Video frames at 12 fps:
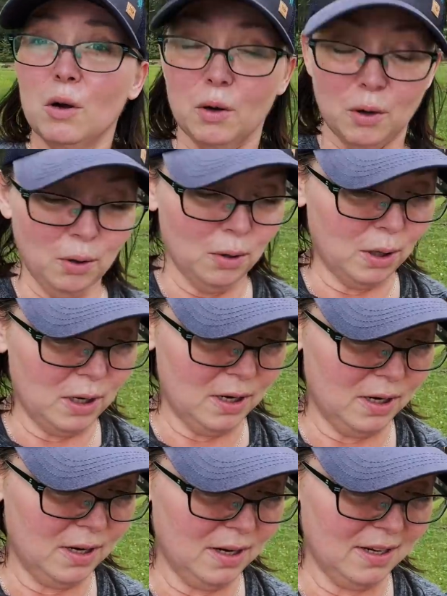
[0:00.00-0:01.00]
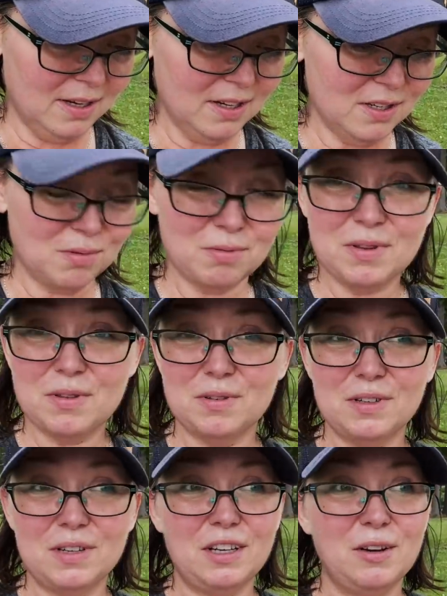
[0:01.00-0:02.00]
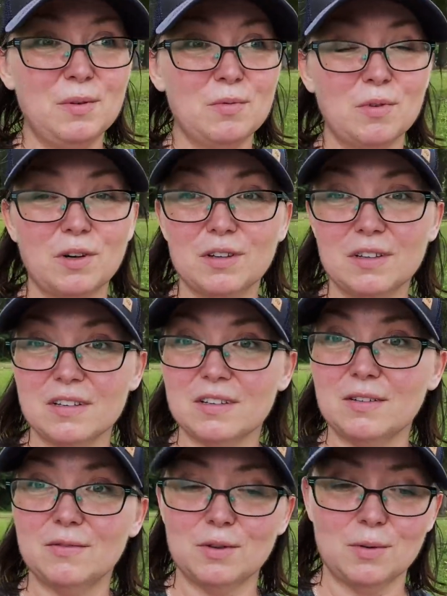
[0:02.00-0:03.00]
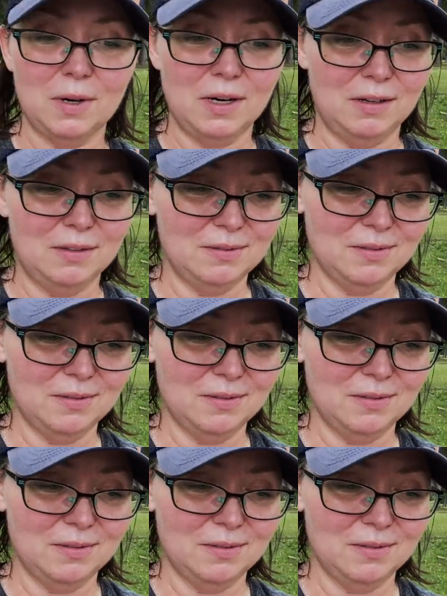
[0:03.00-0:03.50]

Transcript: Whew. It is 3.30. I've been working on that thing for a while.